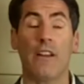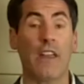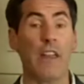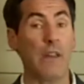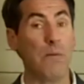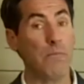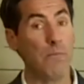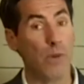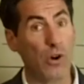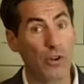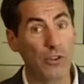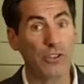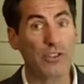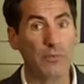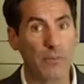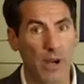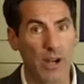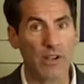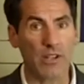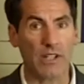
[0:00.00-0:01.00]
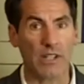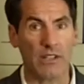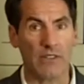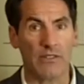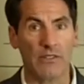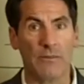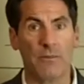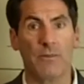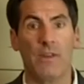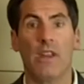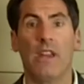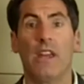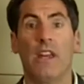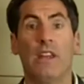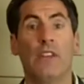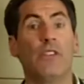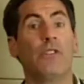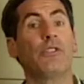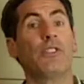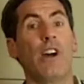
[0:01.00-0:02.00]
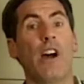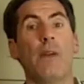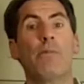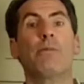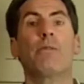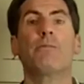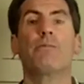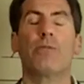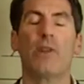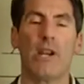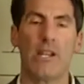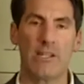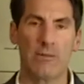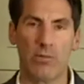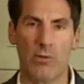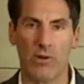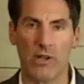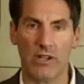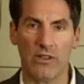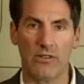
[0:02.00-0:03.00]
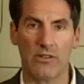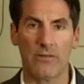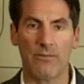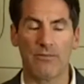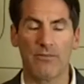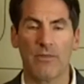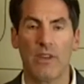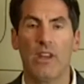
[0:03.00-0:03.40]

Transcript: in most markets in those upper price points.